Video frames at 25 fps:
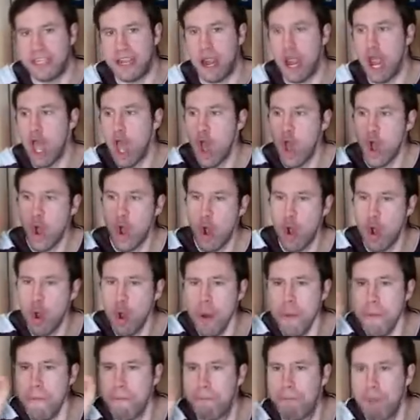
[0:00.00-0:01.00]
year.
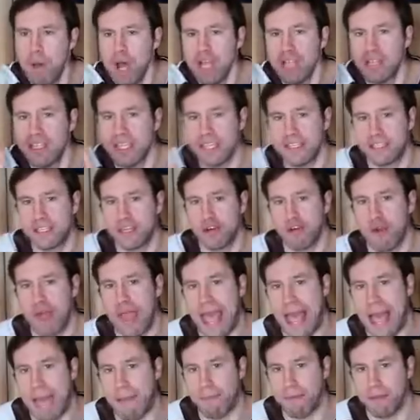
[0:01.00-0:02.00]
Who booked this
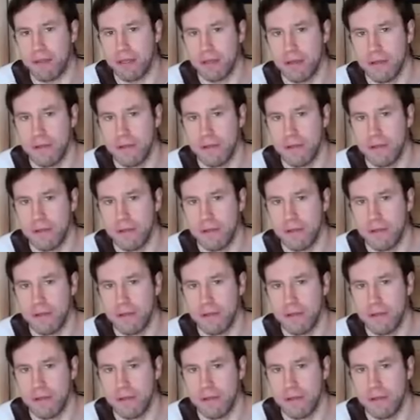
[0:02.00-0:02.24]
crap?